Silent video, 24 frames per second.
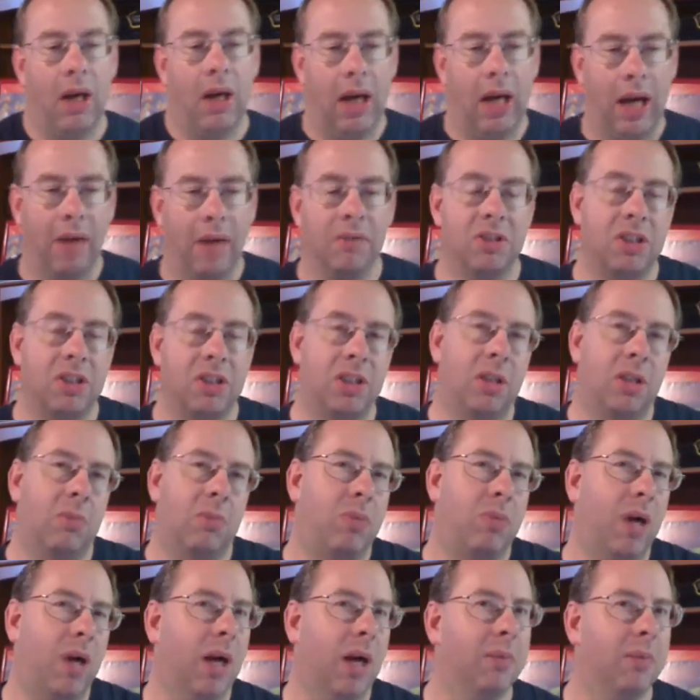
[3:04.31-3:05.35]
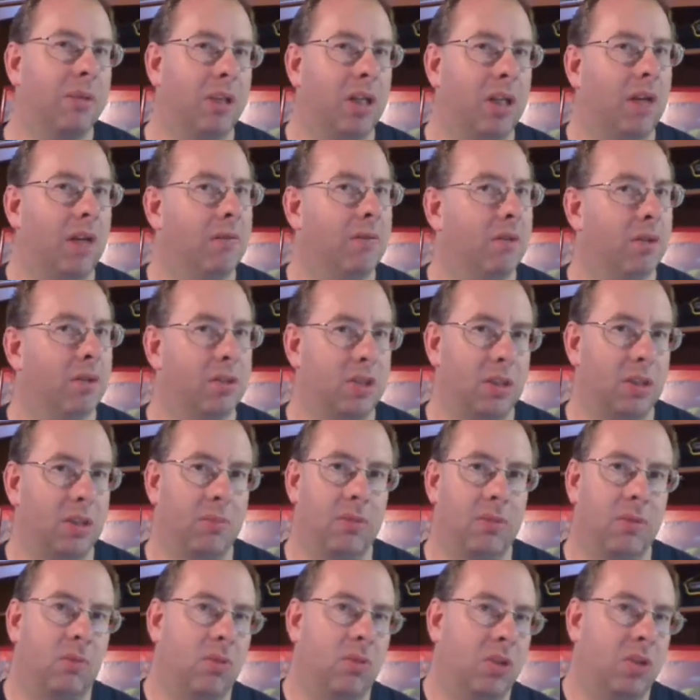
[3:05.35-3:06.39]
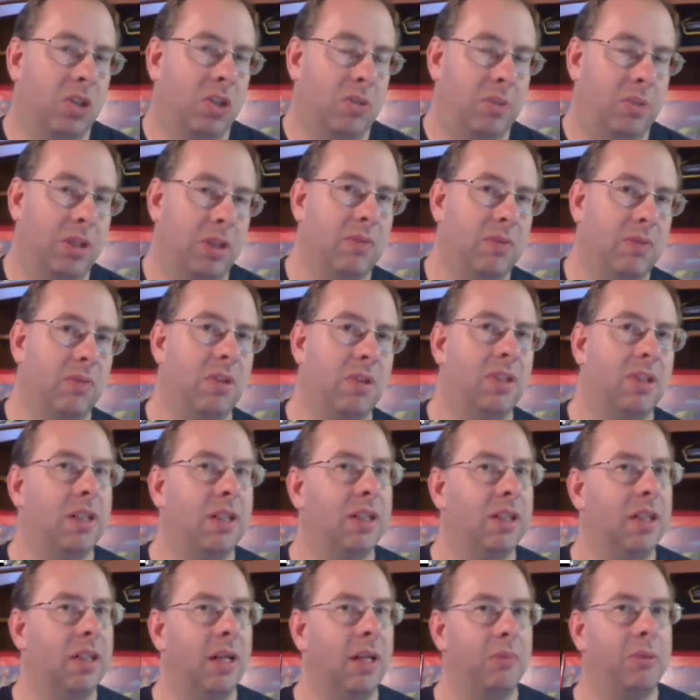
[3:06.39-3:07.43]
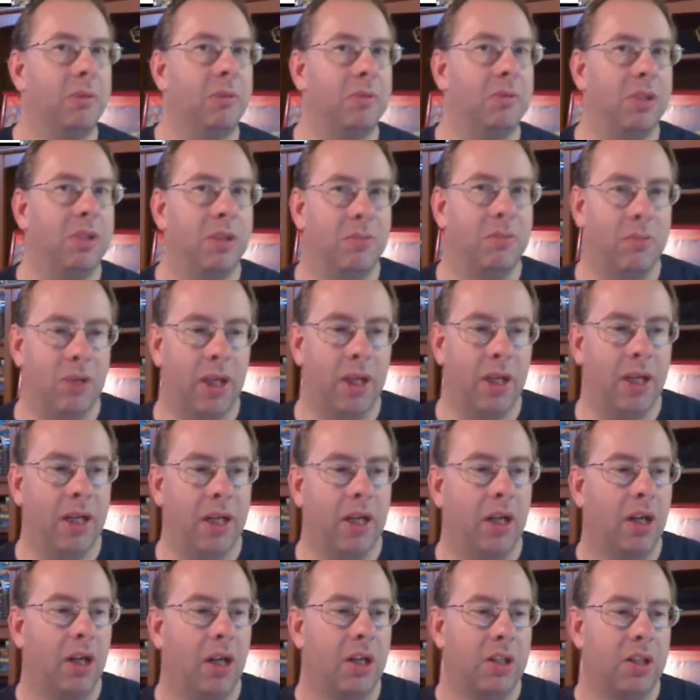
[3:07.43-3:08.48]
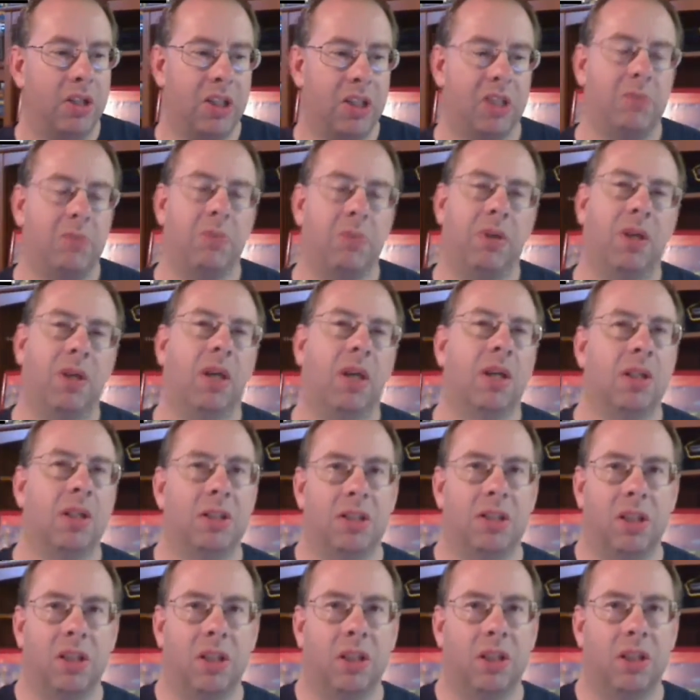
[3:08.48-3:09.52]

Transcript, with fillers: Obviously, it'll probably cover some of the more expensive ones that a lot of people didn't play just because